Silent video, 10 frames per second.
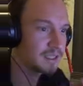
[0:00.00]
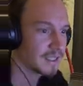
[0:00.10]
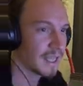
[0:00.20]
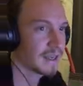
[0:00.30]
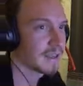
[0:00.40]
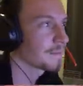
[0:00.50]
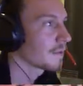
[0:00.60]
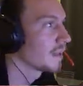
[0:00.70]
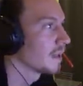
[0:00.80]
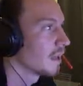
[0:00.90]
to get it.
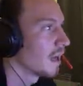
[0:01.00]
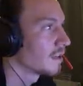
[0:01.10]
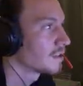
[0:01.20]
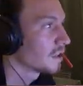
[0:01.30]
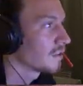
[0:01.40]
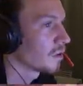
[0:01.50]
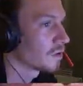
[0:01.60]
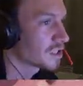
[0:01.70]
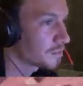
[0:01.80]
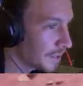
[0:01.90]
And so you've
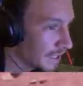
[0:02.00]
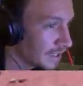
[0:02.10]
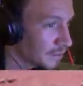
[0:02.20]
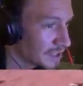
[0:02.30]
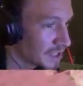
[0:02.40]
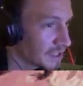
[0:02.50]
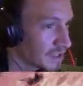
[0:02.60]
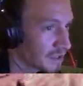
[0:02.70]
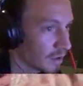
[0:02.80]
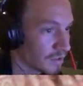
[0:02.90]
got speed, which
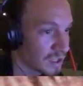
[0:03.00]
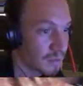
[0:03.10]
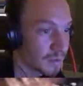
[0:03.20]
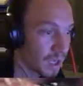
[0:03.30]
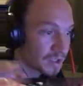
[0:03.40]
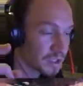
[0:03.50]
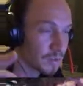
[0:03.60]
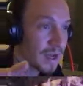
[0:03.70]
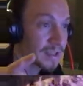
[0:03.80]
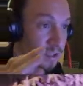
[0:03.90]
is, obviously, the larger
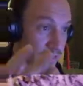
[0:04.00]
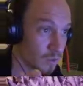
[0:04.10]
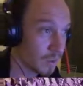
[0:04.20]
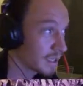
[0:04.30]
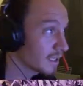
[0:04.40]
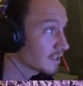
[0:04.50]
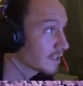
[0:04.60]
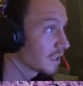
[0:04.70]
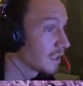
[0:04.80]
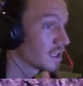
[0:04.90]
squares are the
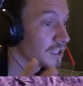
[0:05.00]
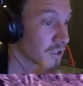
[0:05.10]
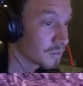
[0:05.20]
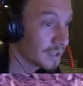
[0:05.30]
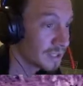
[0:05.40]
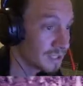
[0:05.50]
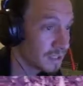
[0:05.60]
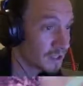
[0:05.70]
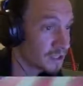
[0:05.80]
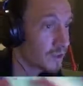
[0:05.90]
quickest. Durability, the
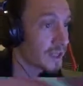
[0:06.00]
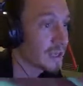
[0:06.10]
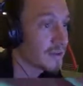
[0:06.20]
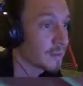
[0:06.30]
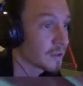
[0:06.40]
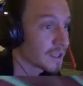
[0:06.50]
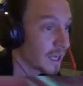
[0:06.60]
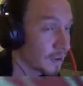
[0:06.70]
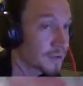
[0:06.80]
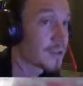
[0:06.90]
larger squares have the most
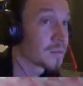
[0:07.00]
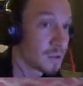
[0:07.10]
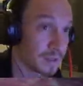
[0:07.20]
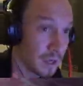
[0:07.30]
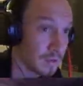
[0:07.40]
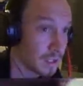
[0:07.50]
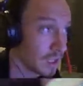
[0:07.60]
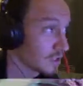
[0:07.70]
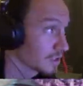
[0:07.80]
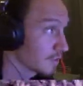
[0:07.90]
health, so presumably are the
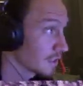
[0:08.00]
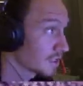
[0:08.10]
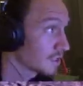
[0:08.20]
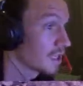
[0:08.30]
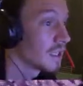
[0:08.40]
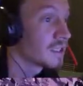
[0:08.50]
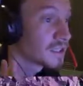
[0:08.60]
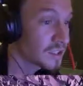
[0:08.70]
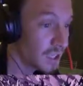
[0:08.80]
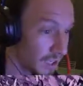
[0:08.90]
largest creatures.
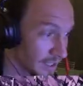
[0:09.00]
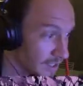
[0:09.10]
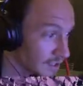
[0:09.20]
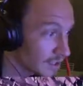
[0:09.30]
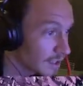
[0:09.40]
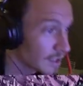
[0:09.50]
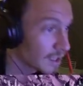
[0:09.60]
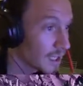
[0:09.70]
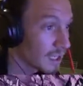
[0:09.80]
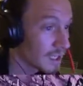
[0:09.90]
Size,
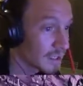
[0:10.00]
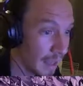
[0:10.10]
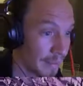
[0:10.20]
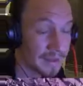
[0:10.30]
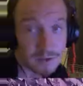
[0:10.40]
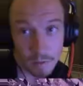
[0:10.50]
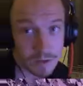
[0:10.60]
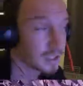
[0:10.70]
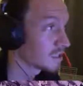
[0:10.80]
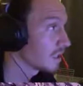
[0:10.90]
yeah, that's
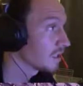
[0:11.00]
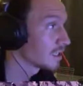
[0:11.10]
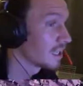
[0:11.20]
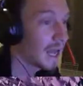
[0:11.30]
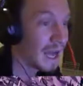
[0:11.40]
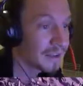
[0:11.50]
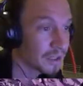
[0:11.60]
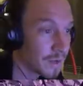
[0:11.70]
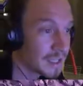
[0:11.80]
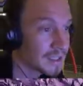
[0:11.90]
obviously size. And
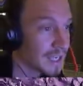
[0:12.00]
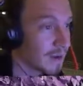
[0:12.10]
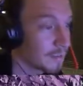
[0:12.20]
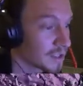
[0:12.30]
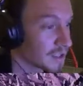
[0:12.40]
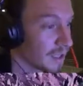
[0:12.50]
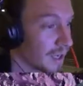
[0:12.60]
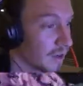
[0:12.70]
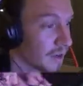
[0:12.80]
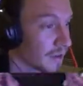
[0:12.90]
aggression is how much, that,
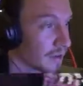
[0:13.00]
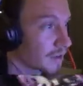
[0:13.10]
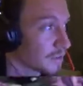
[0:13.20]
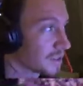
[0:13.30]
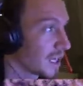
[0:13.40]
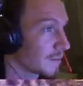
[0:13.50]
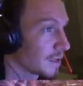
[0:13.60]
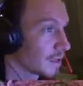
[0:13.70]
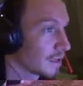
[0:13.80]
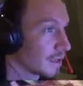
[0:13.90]
how likely they are to attack me. Maybe
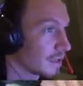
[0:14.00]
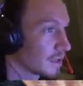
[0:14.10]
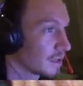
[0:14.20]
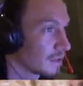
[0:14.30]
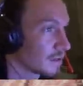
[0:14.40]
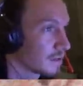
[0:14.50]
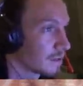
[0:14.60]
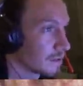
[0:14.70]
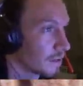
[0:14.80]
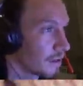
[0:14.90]
I'll go outside too.
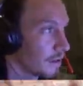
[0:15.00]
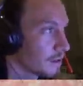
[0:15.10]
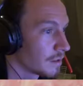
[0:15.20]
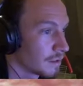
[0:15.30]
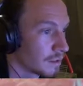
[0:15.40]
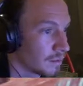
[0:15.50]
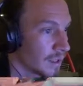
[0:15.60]
Just